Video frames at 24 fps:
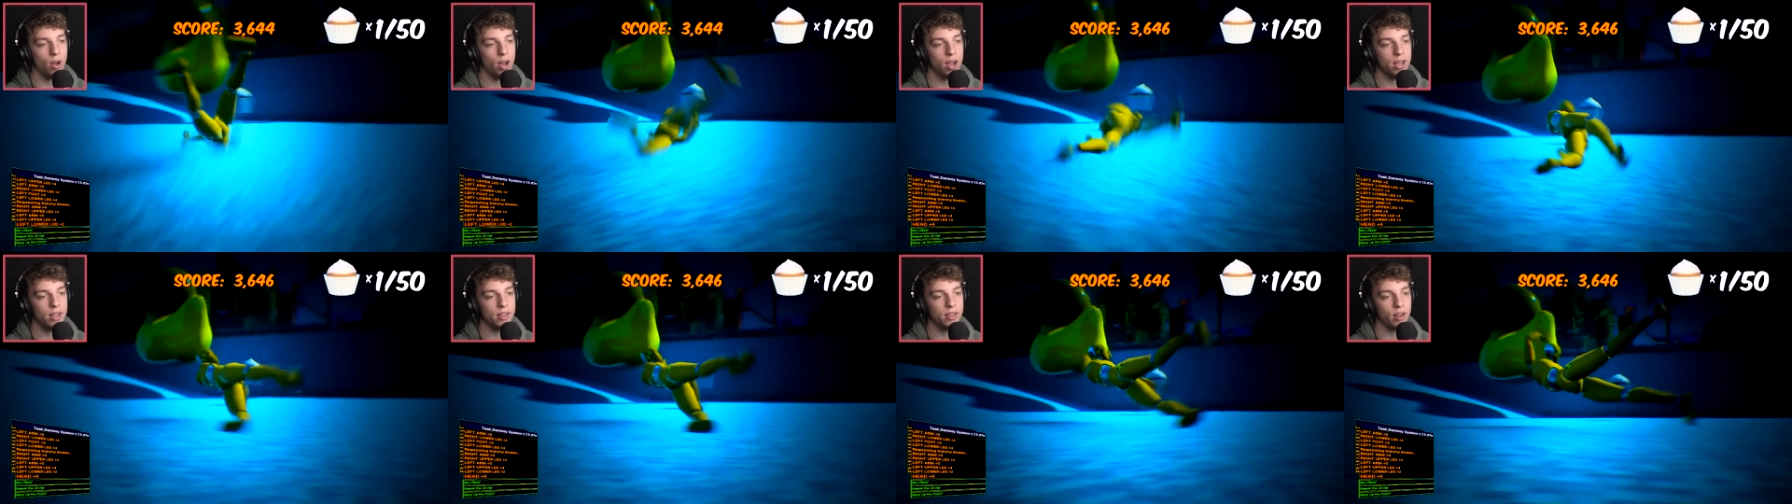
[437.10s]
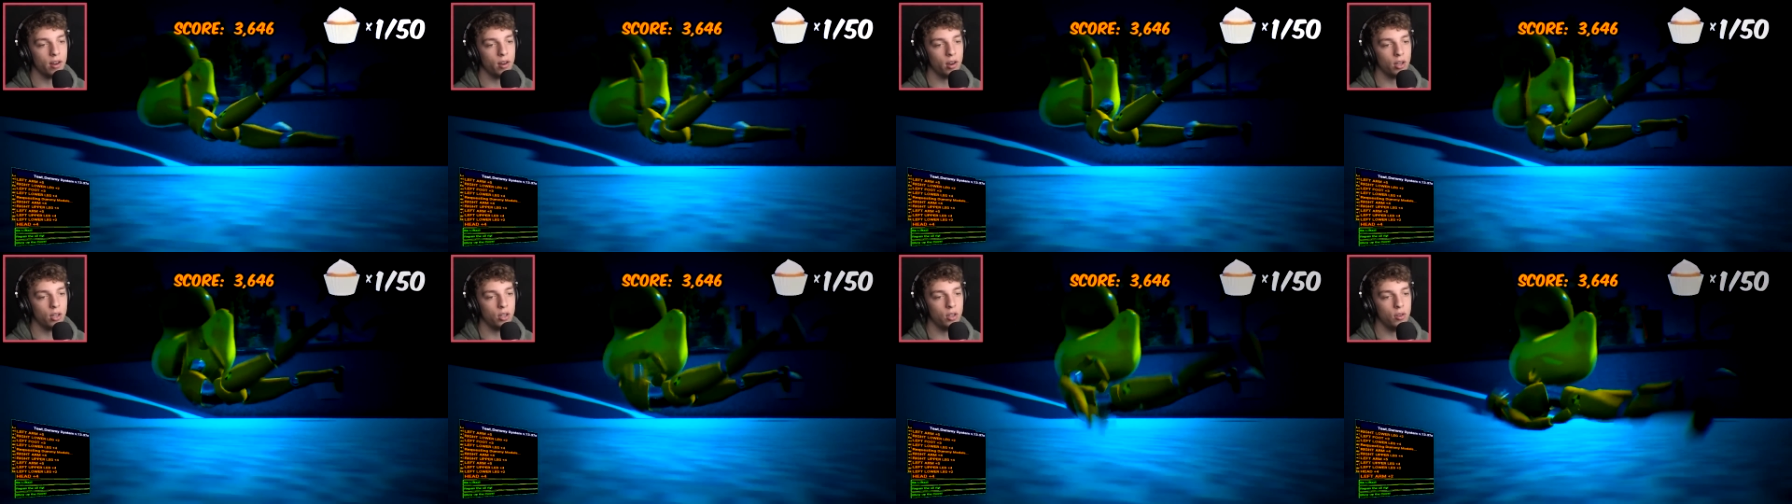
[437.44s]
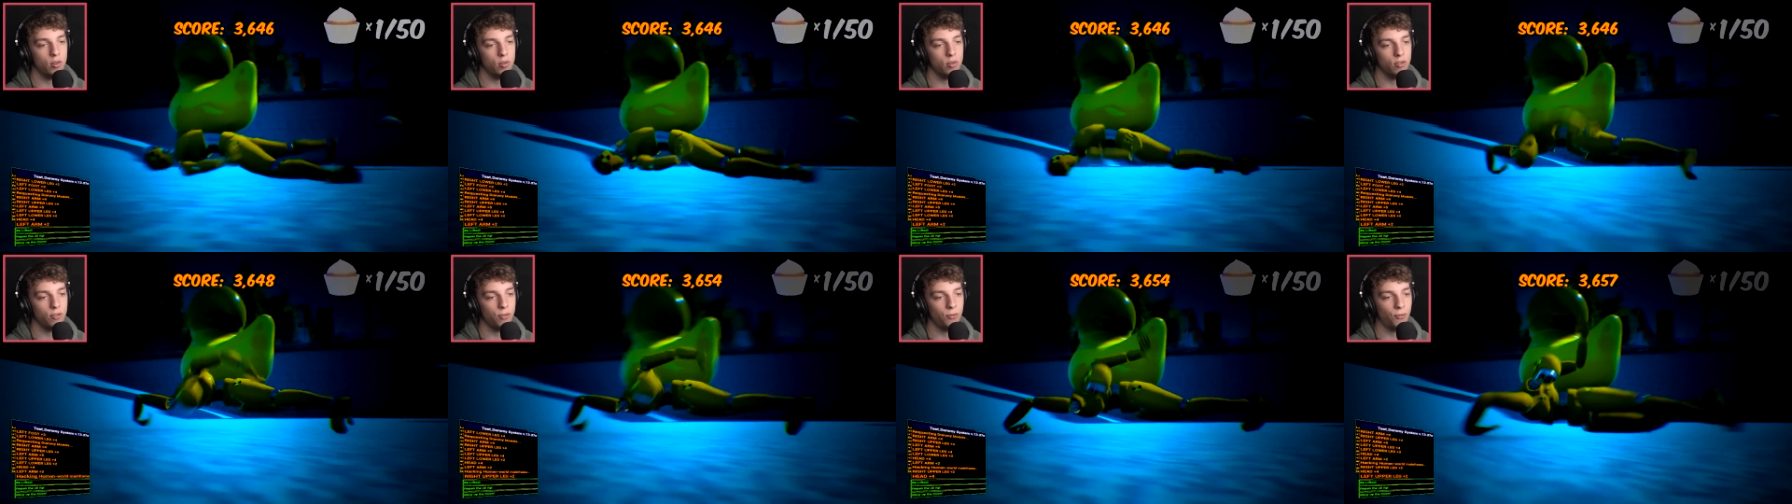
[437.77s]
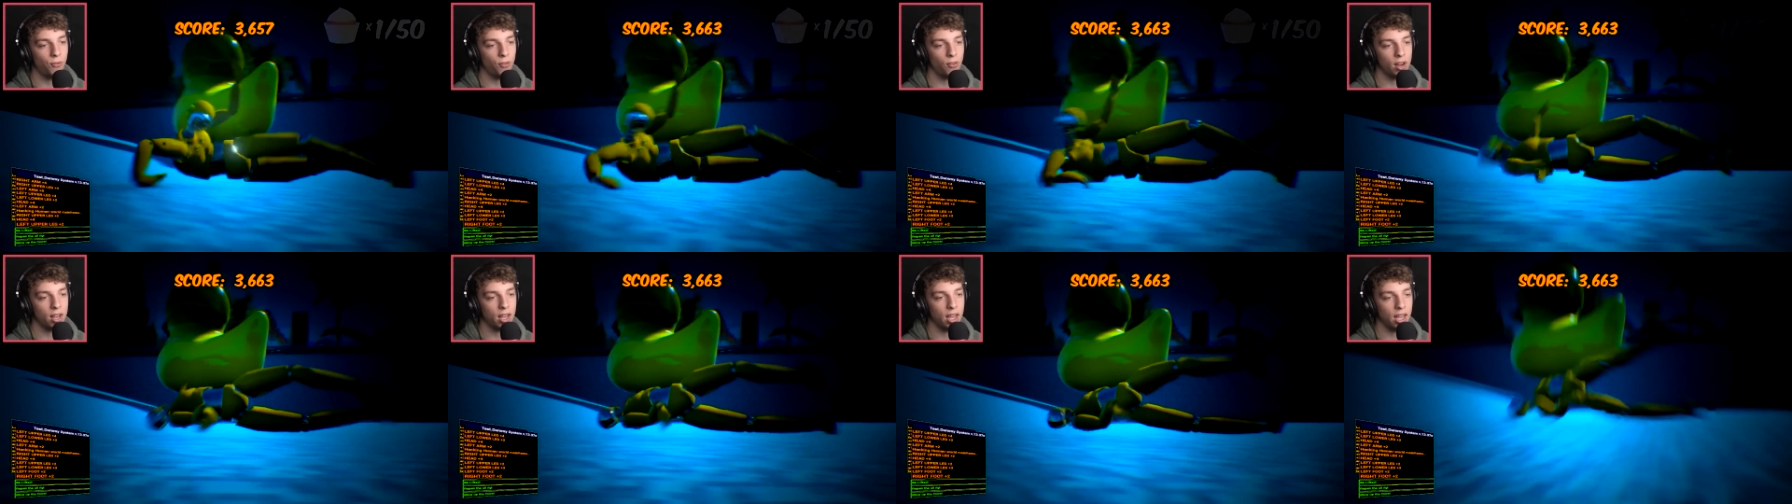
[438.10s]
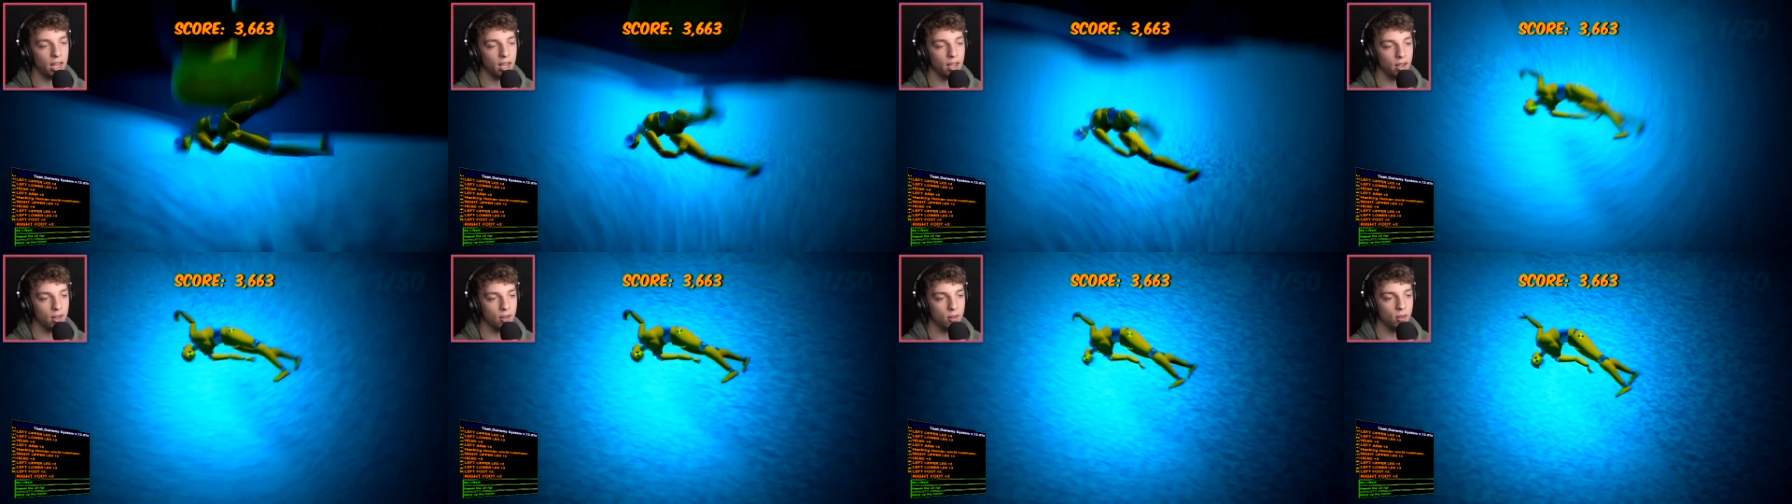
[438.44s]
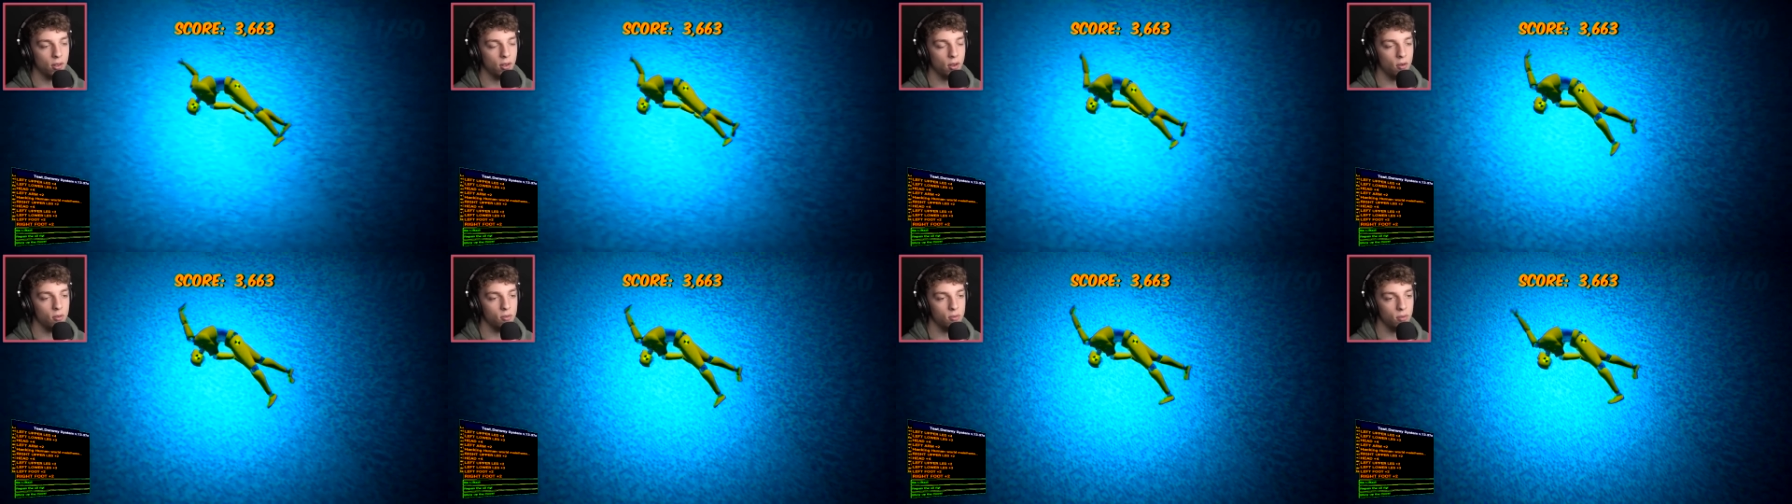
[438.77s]
Why is there a huge freaking
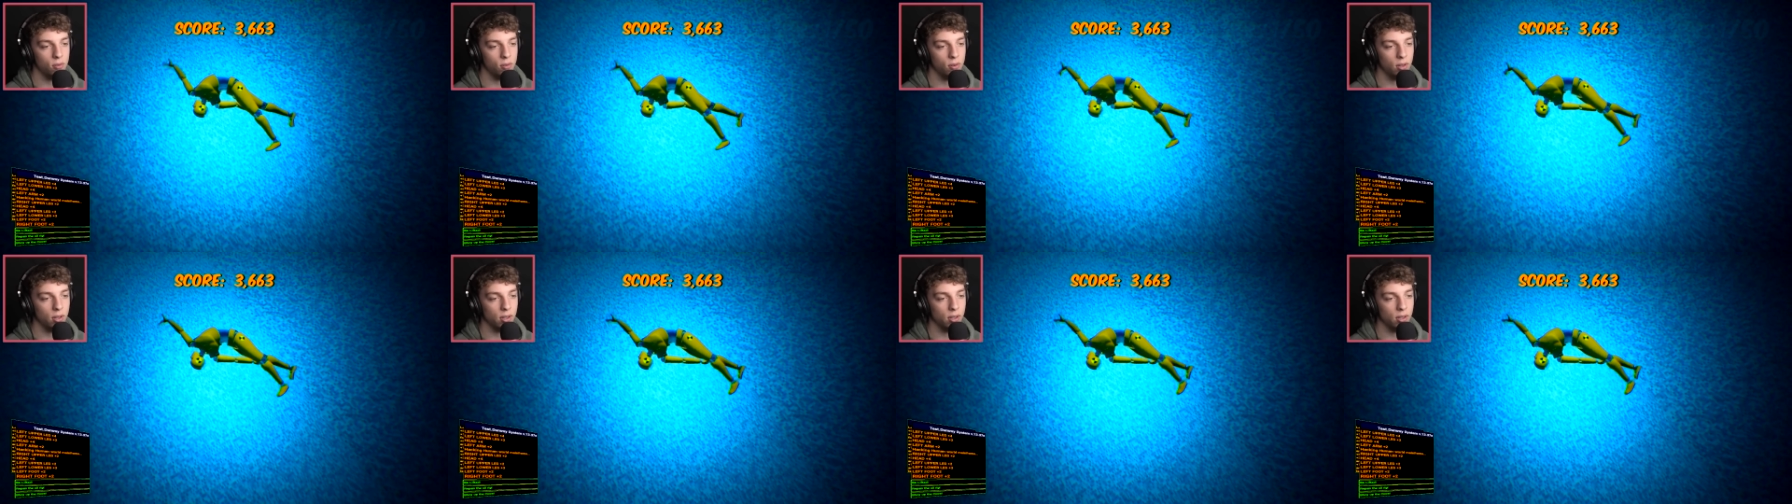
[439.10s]
gold,